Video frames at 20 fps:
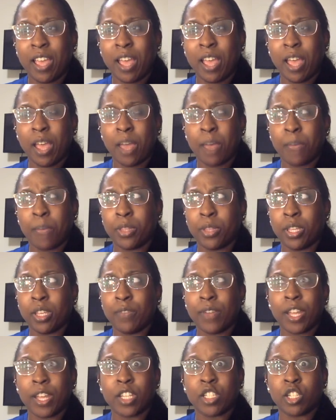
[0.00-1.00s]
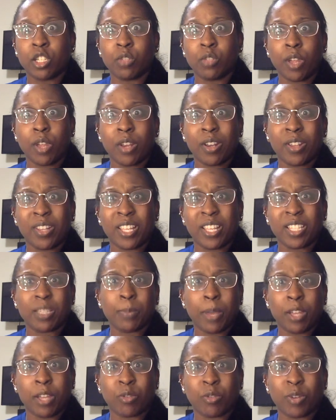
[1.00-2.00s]
I believe I just found out like
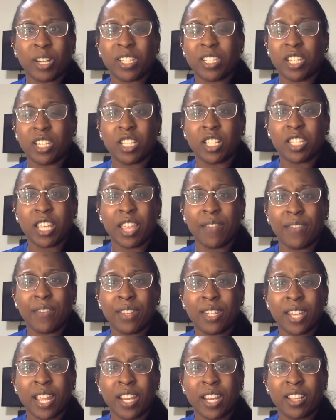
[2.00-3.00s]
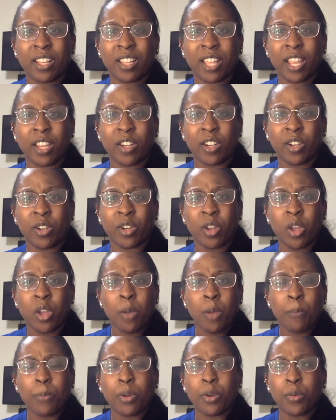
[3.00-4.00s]
Smile Direct does have a night aligner.
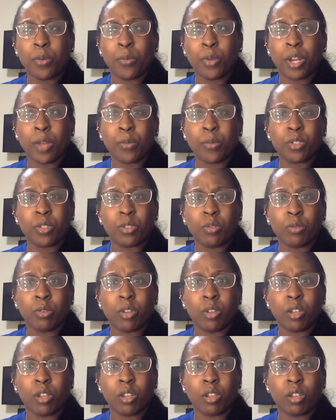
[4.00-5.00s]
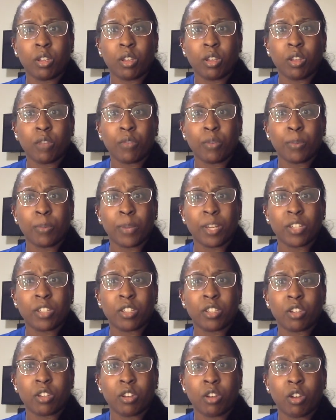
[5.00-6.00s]
But when I was doing
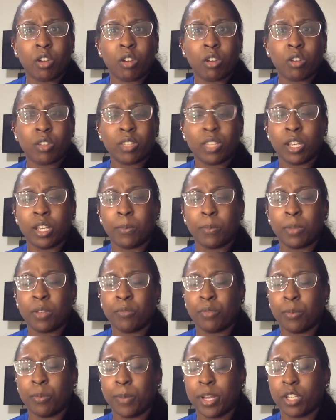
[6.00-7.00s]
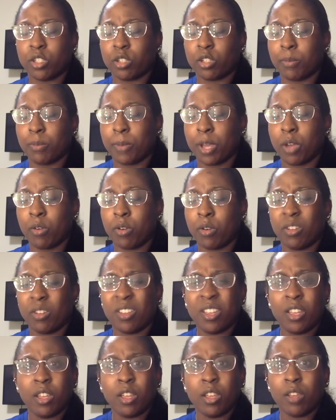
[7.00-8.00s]
getting information about
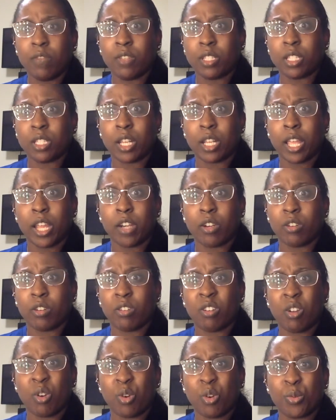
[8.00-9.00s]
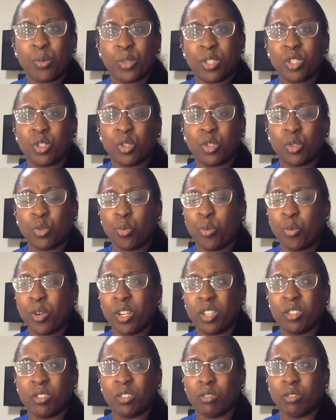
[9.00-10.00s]
Invisalign, no, it was
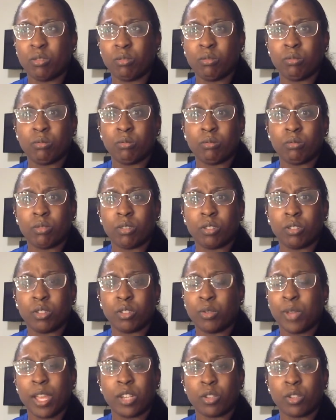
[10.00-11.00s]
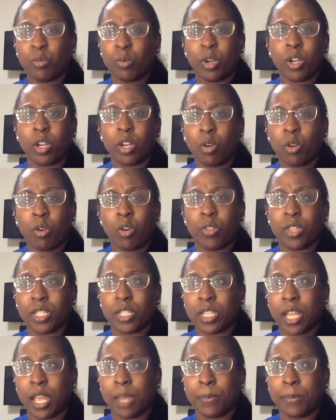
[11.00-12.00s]
22. You had to wear it all the
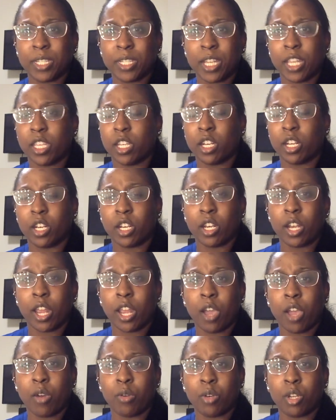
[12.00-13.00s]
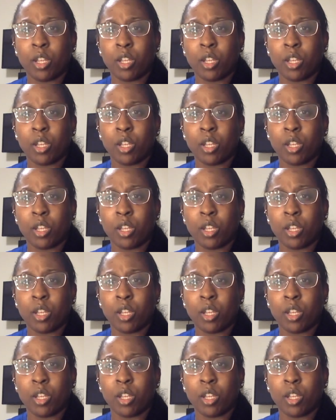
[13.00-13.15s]
time and take it in and out.